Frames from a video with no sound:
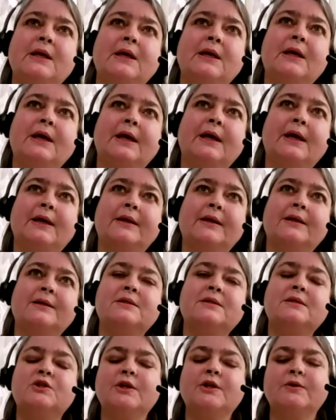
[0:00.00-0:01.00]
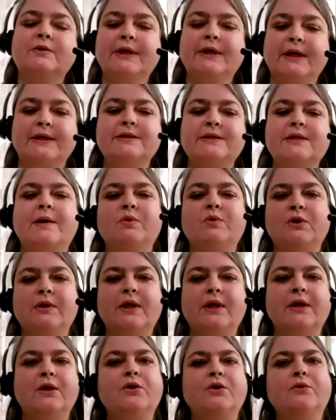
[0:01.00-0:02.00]
And it's generally accepted
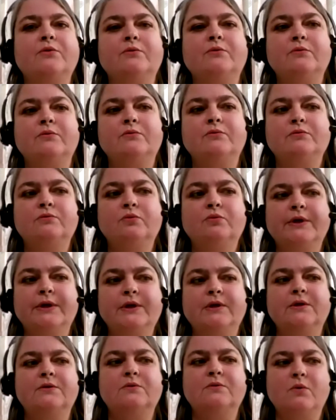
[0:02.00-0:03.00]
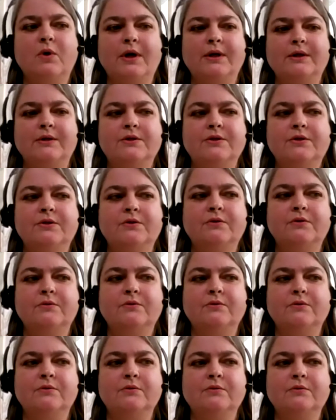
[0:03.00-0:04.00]
that you wouldn't want
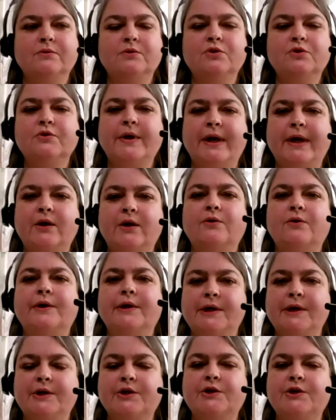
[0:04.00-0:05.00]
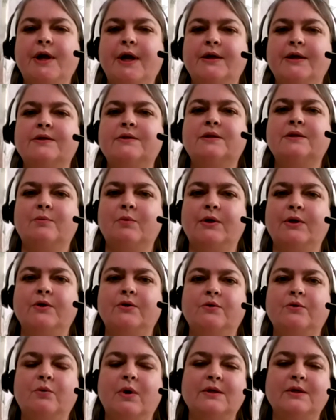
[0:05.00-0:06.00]
to train or initiate someone
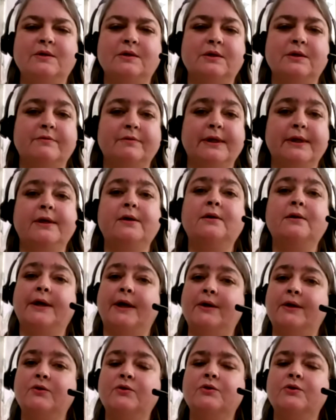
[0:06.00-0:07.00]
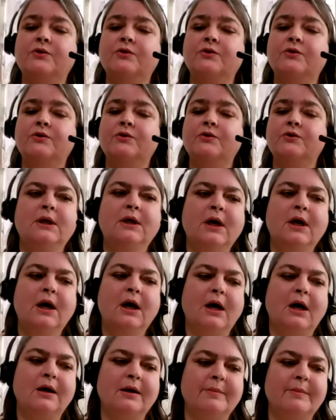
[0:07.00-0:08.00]
who wasn't of legal age.
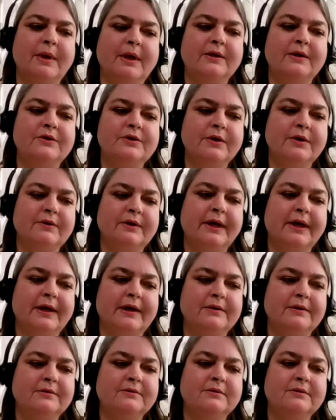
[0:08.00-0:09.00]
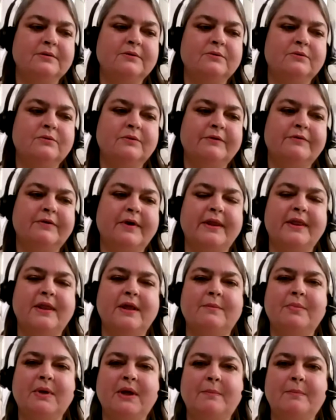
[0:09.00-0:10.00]
And generally, we find
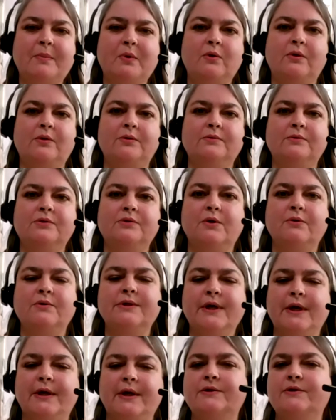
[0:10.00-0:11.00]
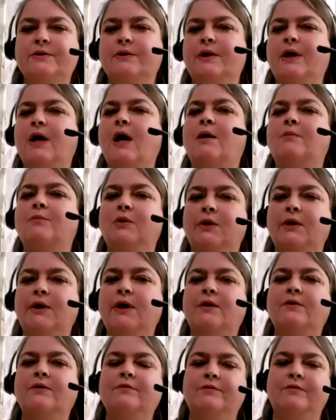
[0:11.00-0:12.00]
that people don't tend to come
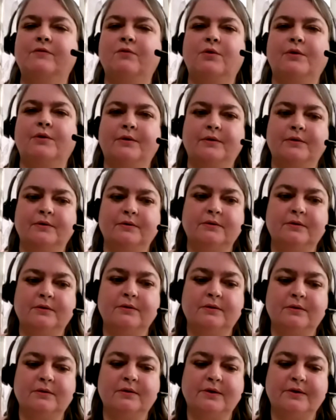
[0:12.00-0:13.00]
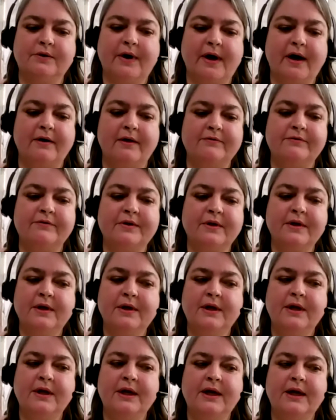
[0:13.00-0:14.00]
looking for the craft
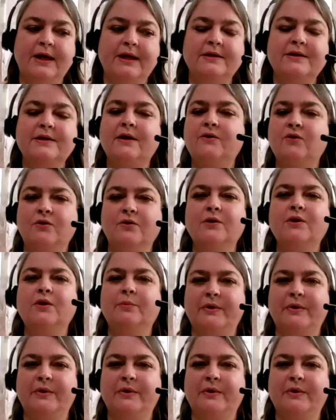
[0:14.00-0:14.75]
until they're a little bit